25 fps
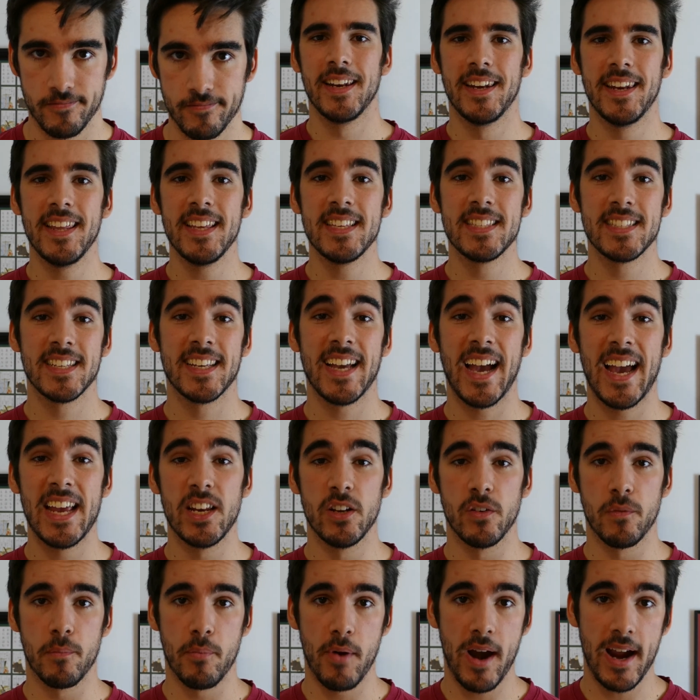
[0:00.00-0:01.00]
These kind
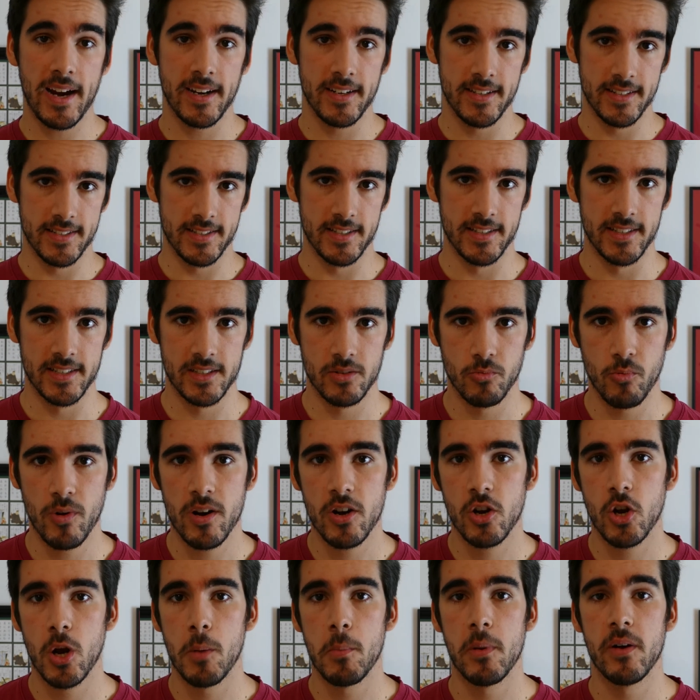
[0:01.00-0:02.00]
of practices were
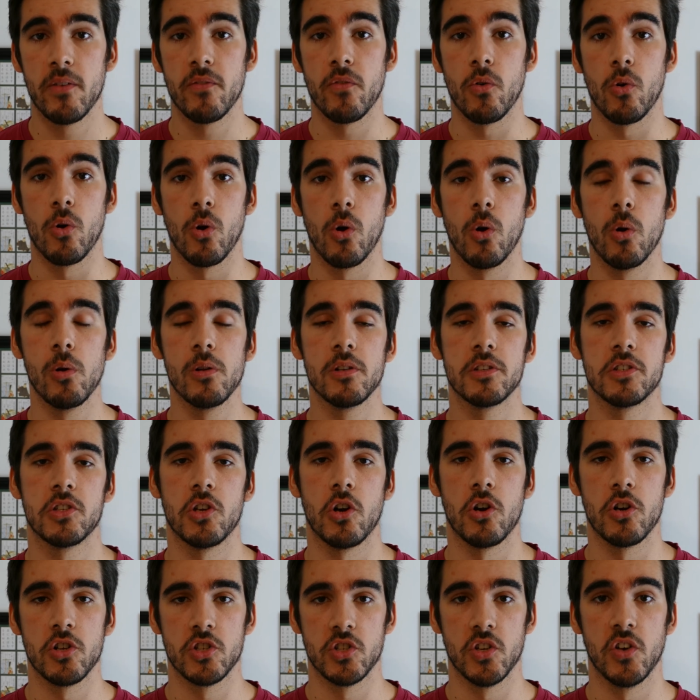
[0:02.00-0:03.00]
common for all
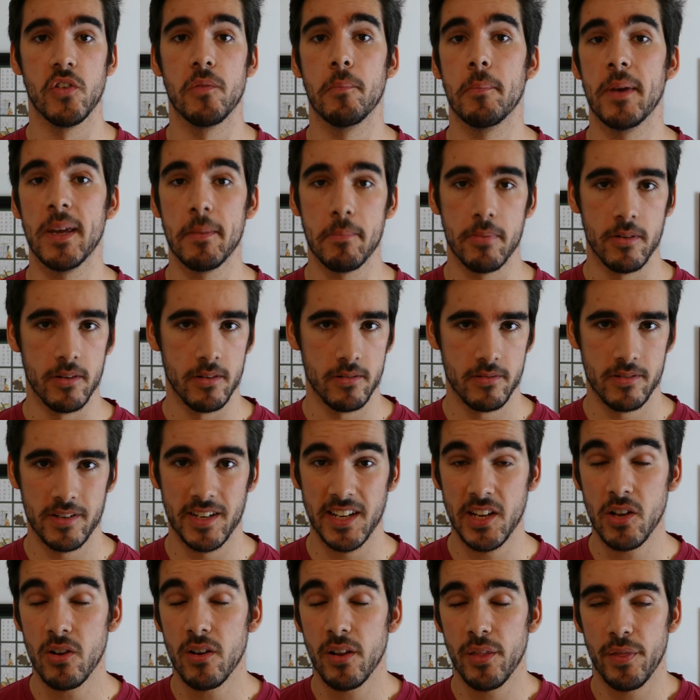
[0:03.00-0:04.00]
sorts of people.
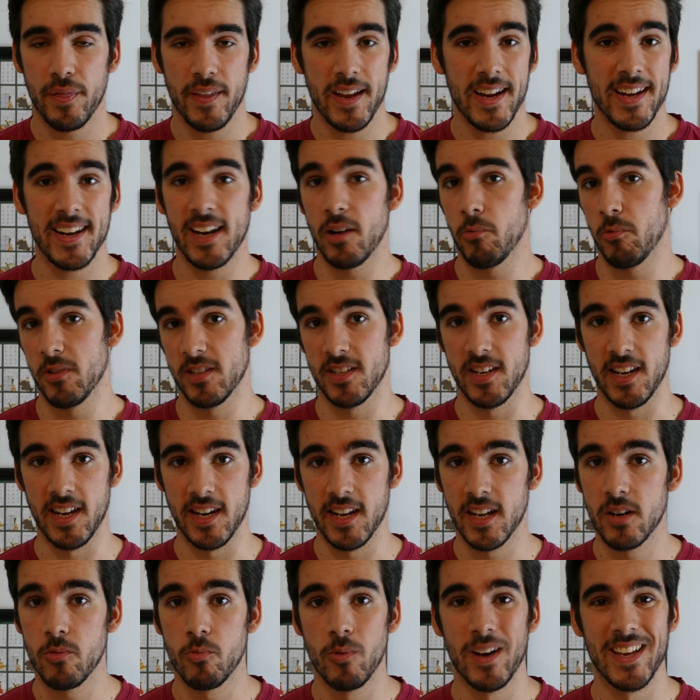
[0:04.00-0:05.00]
The only thing that was
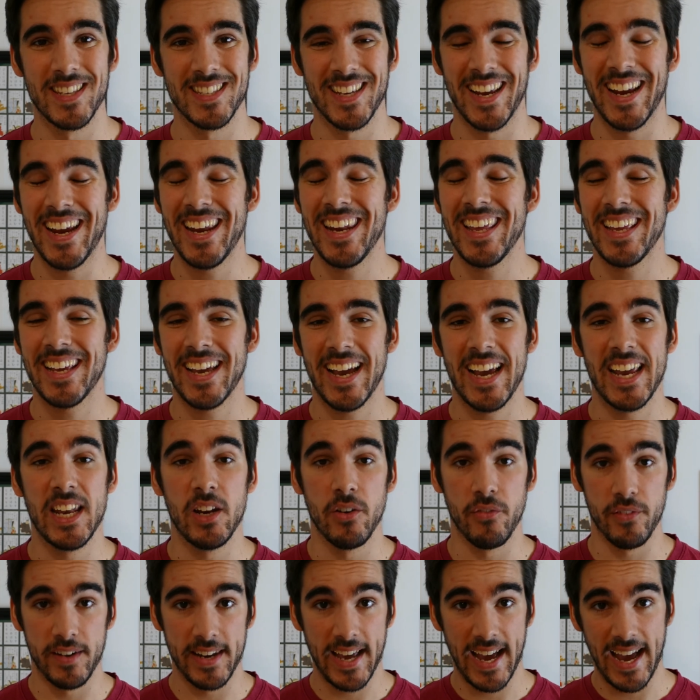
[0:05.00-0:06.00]
needed was any kind
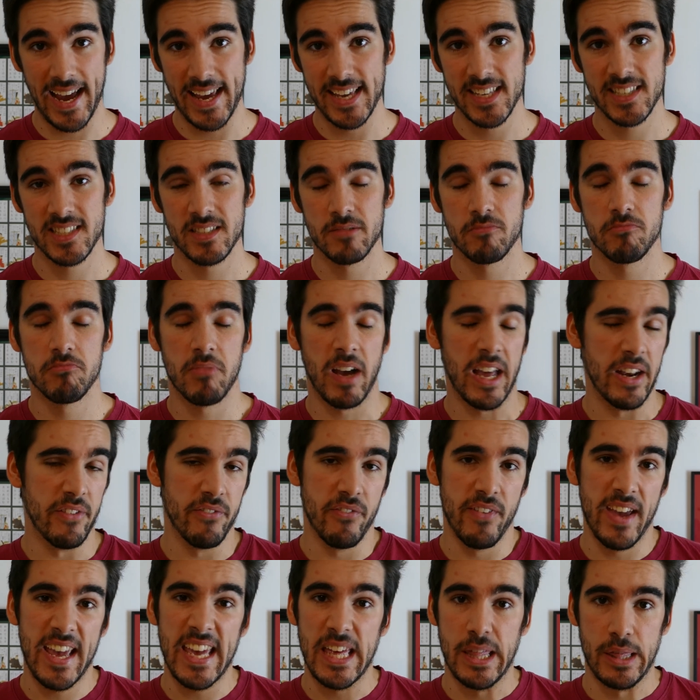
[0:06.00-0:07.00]
of dice and
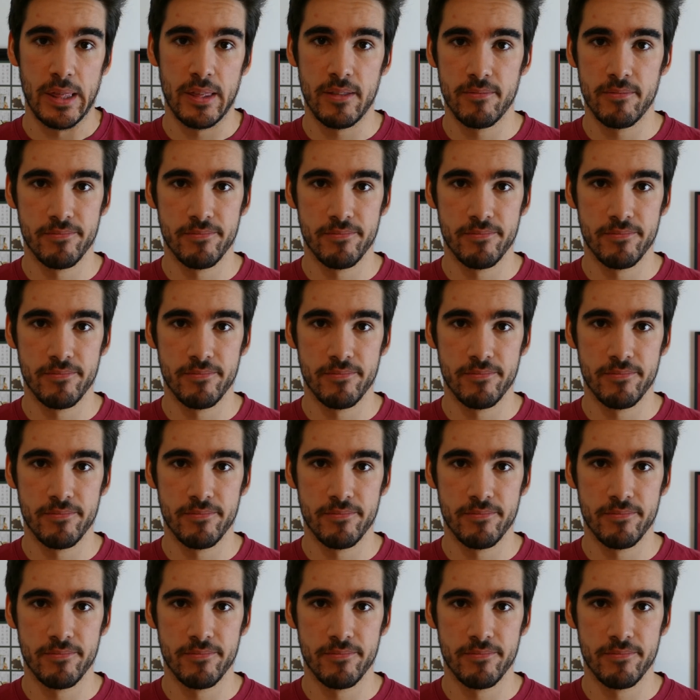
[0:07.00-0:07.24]
faith.